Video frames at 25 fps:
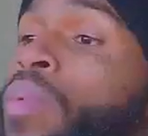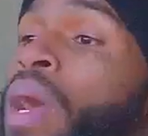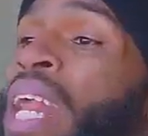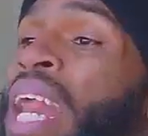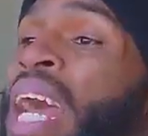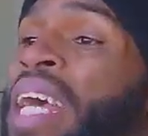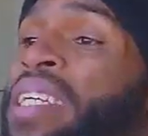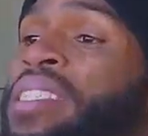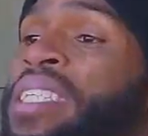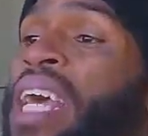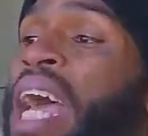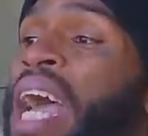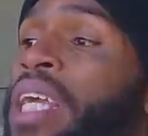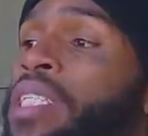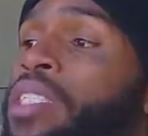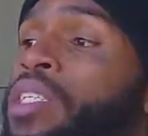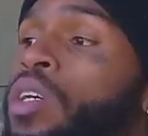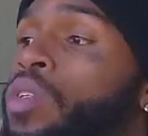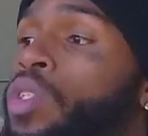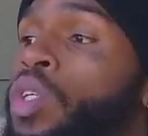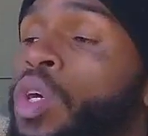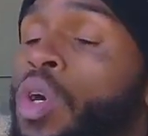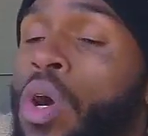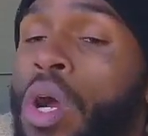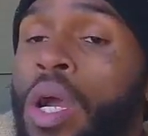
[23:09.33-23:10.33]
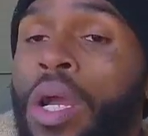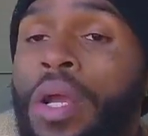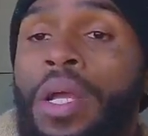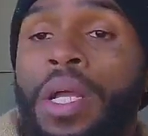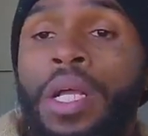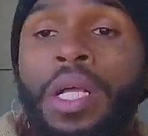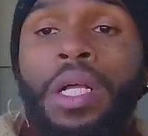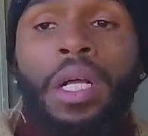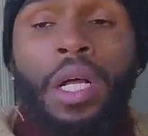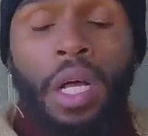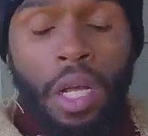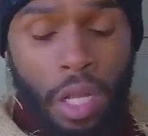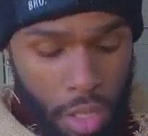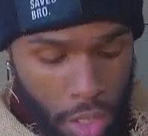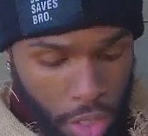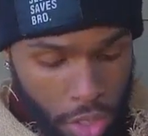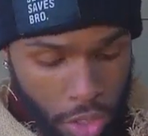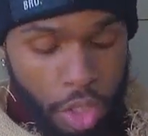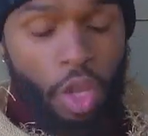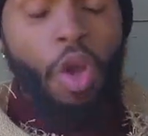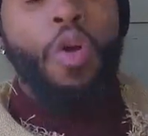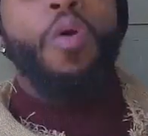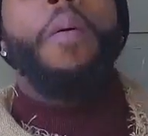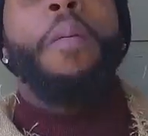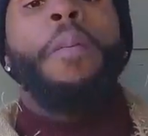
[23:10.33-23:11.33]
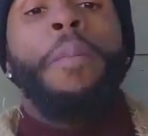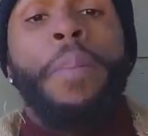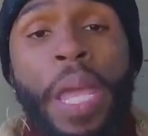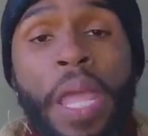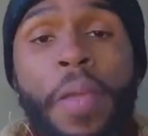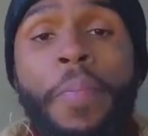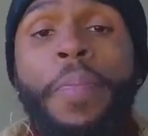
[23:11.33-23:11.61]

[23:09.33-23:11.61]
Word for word: right outside your door. So be